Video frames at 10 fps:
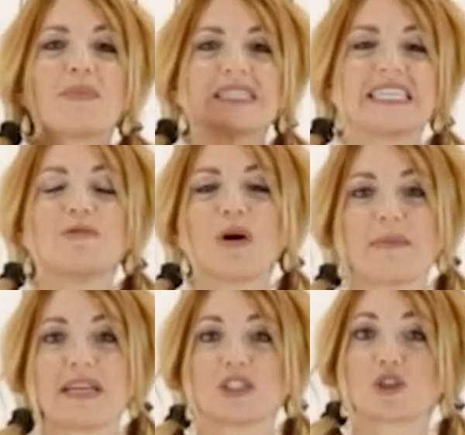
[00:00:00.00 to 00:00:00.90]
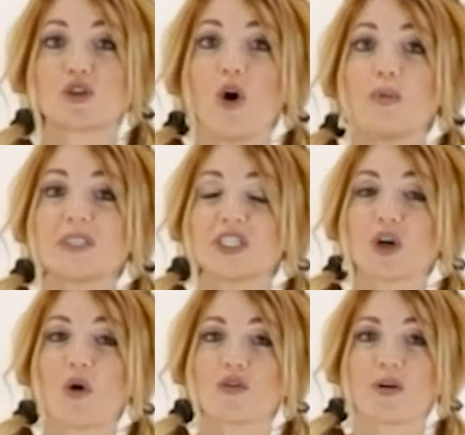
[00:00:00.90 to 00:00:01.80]
busy women sculpt and
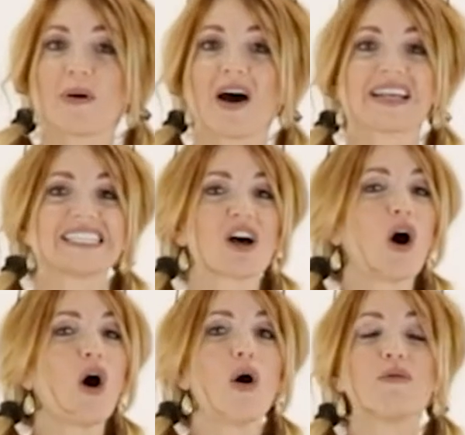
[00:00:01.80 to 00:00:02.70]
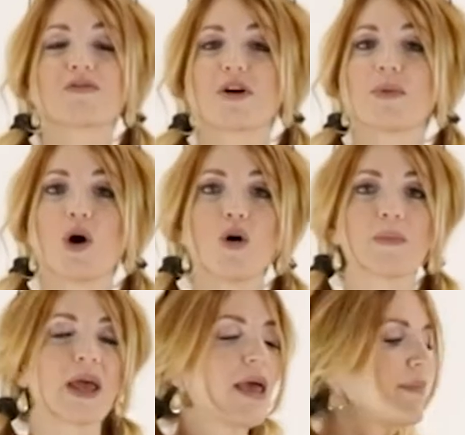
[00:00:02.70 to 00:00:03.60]
tone their bodies all from
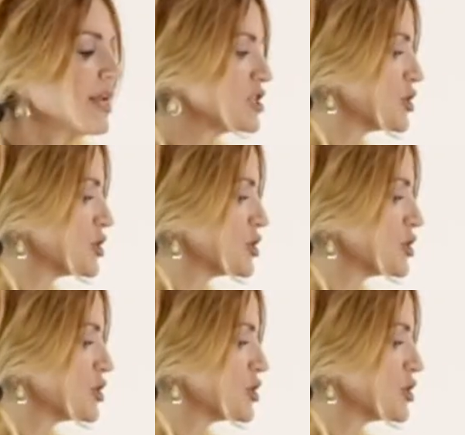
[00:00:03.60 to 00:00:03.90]
home because